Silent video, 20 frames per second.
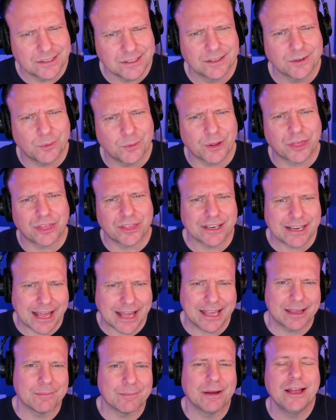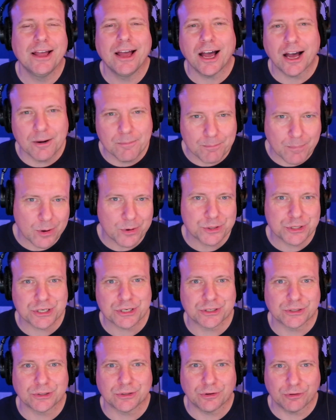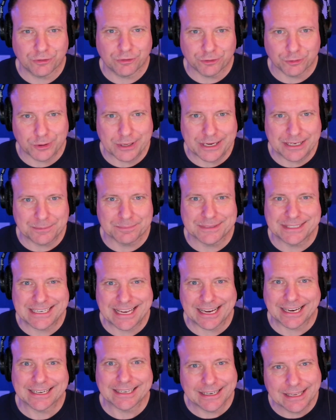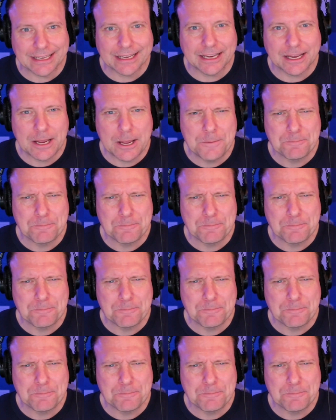with the name emotional freedom technique.